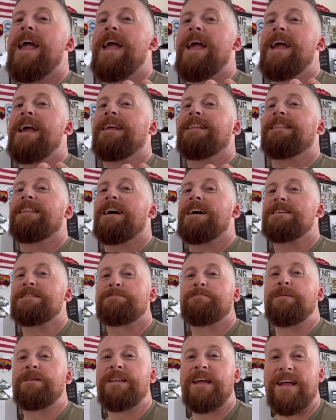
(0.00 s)
And
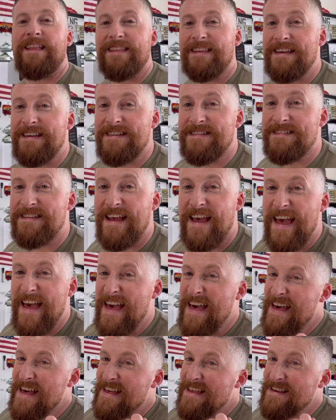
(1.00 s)
last but not least,
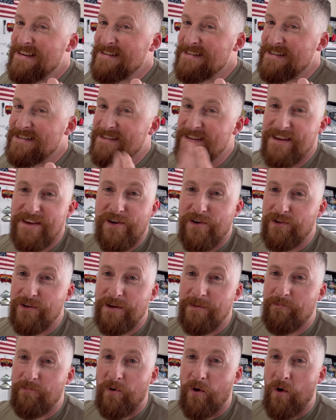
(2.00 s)
this is the
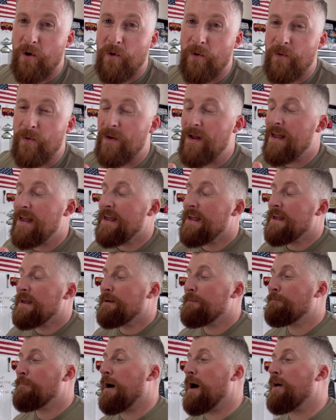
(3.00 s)
only pro
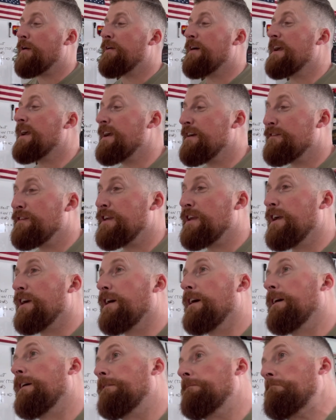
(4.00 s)
about having
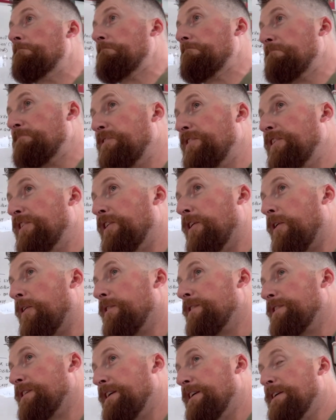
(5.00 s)
a
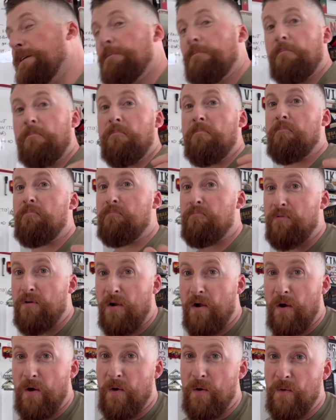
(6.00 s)
TRD
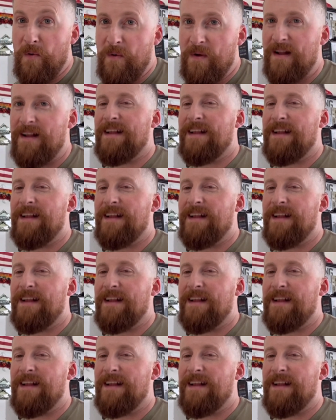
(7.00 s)
Pro.